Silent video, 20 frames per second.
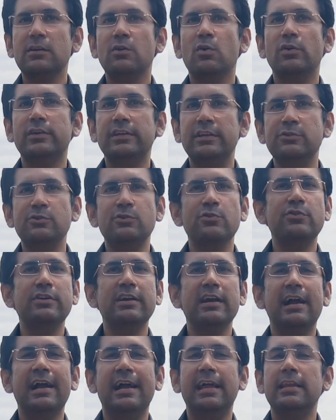coated
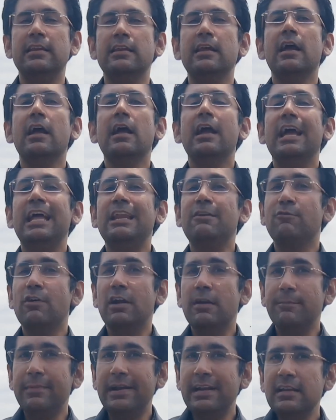urea and
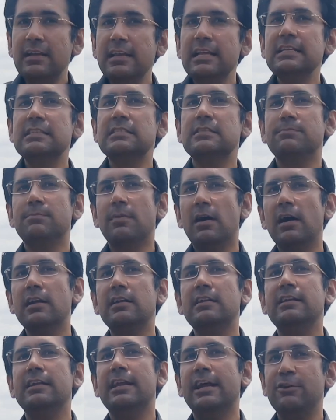environmentally
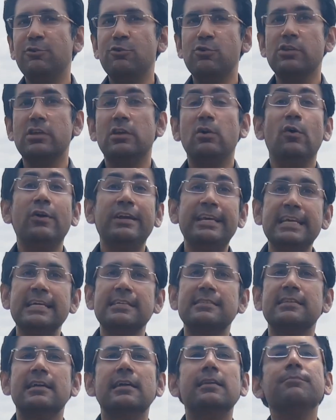smart nitrogen
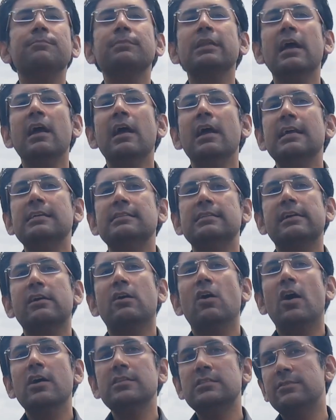is a
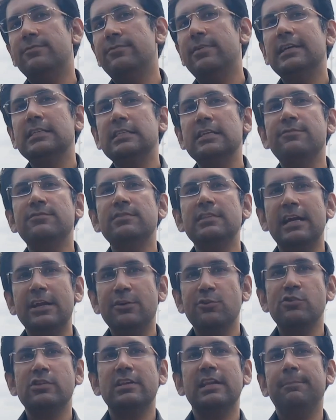cost effective
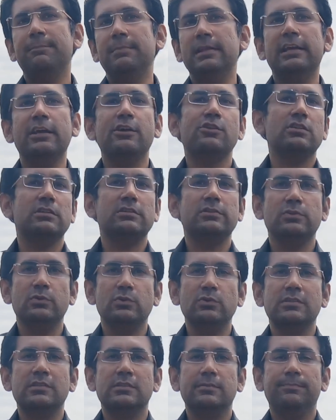nitrogen application
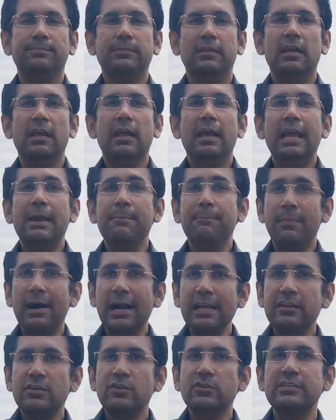source. A
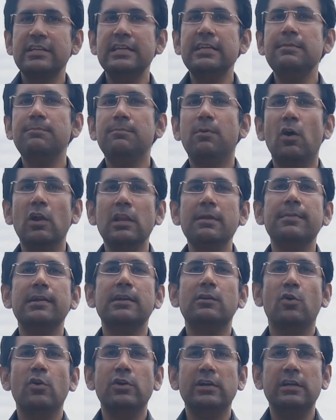micro-thin
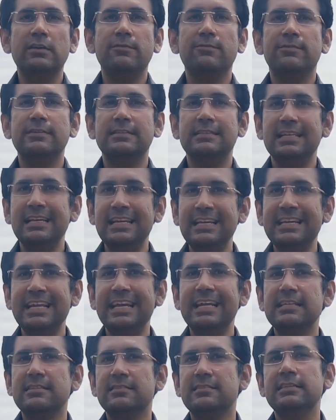polymer coated
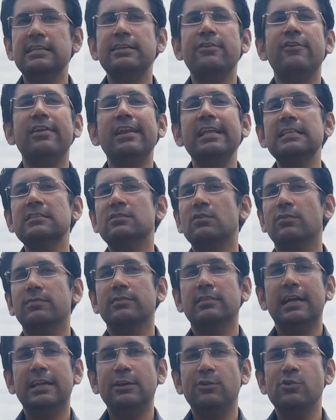facilitates the release of
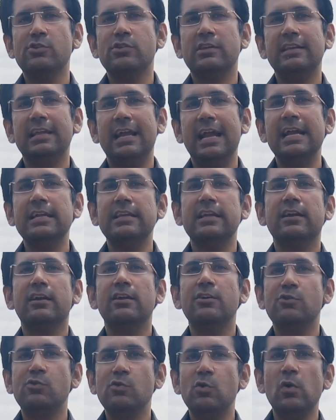nitrogen at a
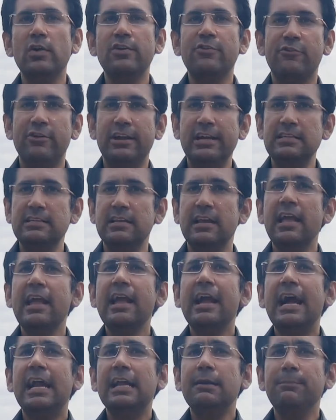controlled rate
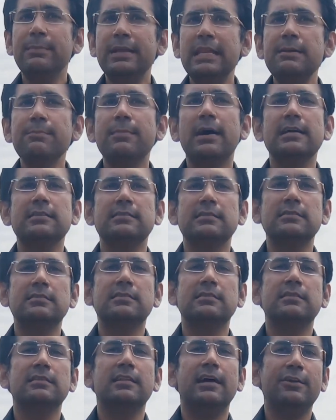and
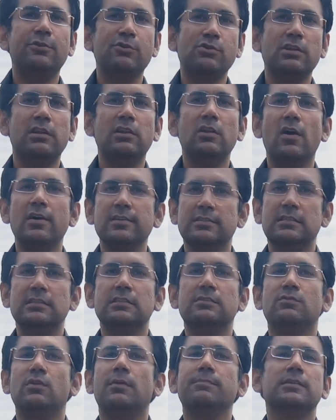minimizes nitrogen
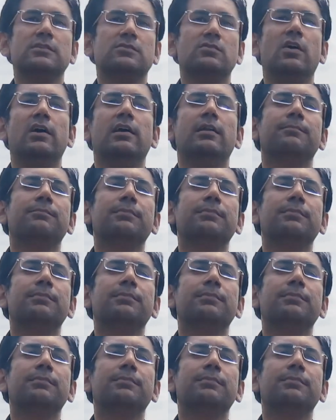losses from the soil.